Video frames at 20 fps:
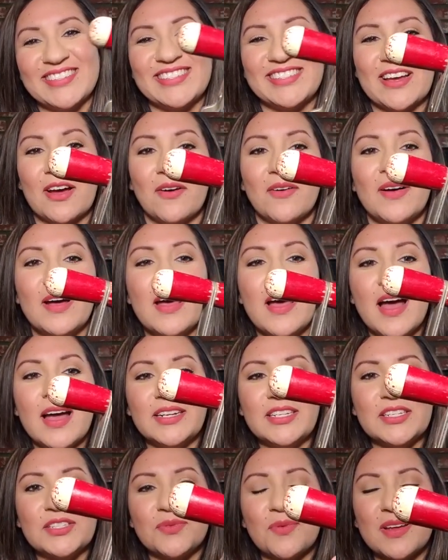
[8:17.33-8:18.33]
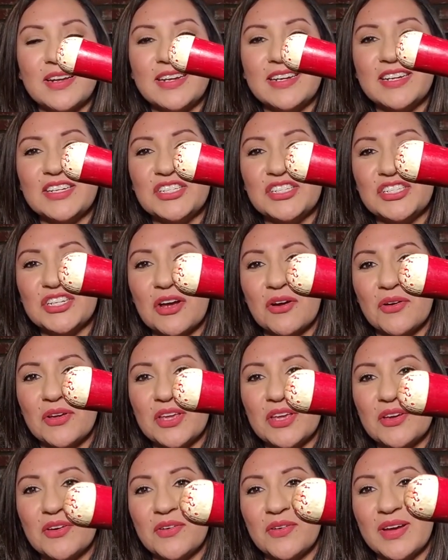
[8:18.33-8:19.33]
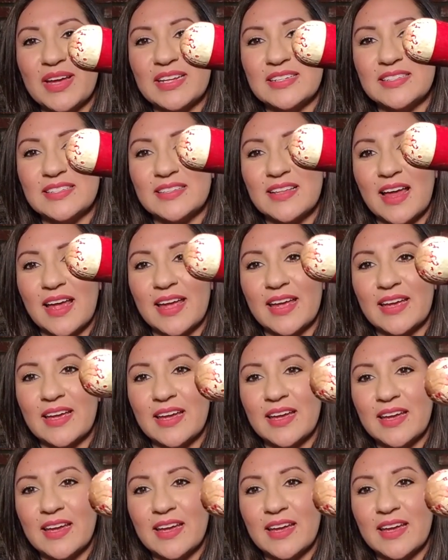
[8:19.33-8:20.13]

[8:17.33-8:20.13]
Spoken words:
So just wanted to show you, it's like